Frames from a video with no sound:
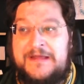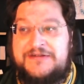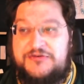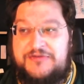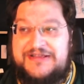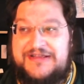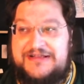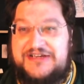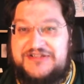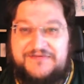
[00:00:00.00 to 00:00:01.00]
rig the
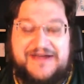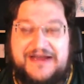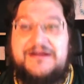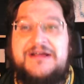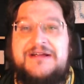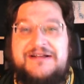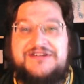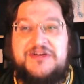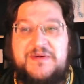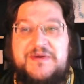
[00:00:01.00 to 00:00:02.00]
election. Fine. It's
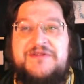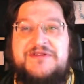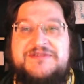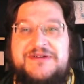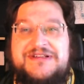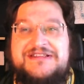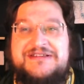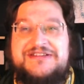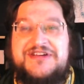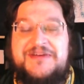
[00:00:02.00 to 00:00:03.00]
going to be one of those ones
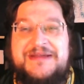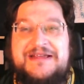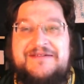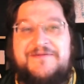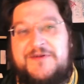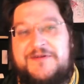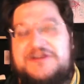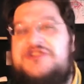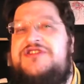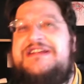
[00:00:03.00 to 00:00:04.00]
that's going to be full of
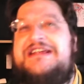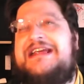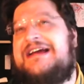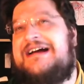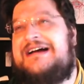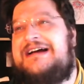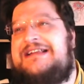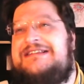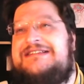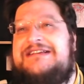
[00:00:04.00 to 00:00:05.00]
intrigue
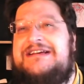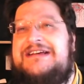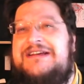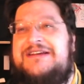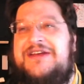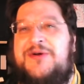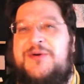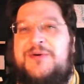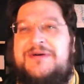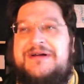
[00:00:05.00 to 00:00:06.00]
and,
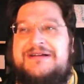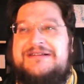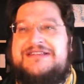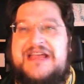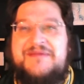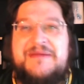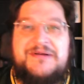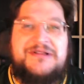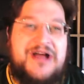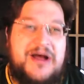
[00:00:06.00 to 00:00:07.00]
setting
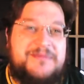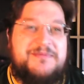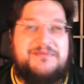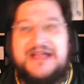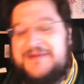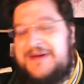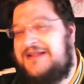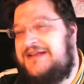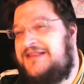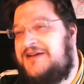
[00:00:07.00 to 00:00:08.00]
people up,
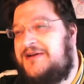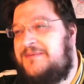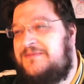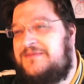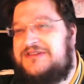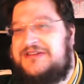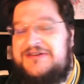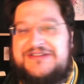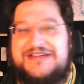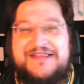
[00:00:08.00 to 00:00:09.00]
blackmailing them to
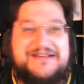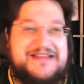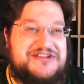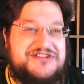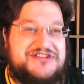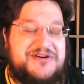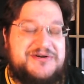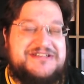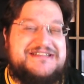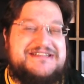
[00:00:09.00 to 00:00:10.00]
get the election
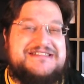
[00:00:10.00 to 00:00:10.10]
sorted.